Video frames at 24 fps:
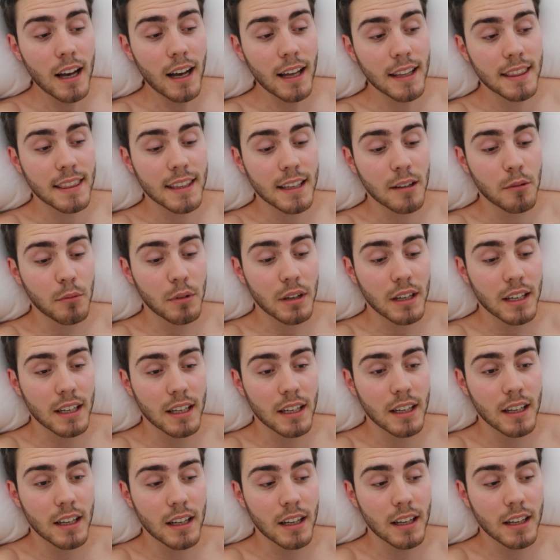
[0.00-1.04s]
I think we're going
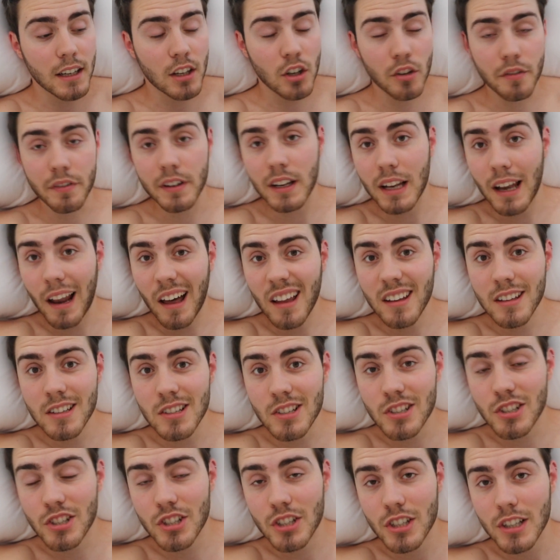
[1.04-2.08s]
to go for
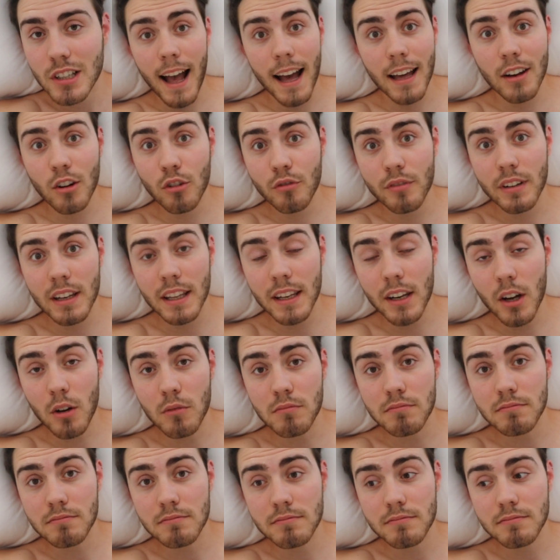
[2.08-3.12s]
lunch. I don't really know.